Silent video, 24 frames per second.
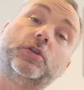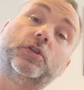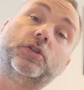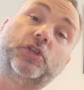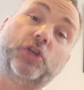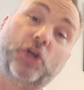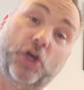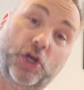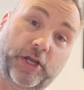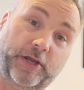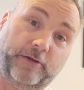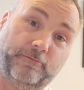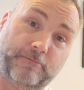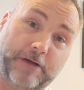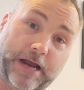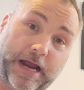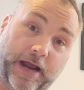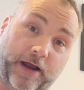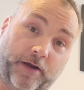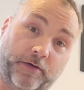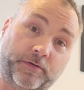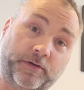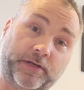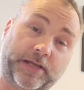turn it
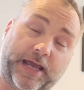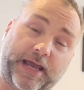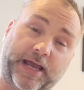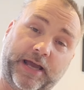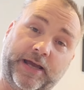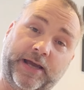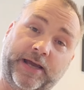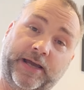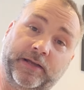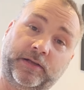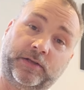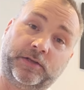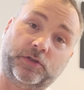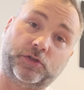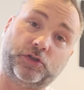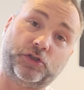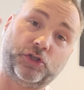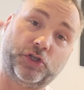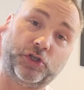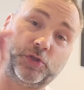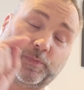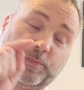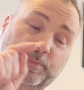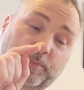round and
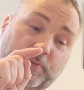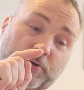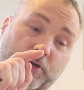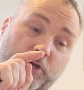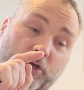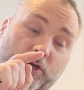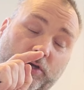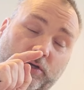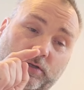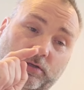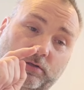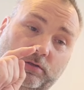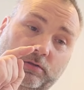just put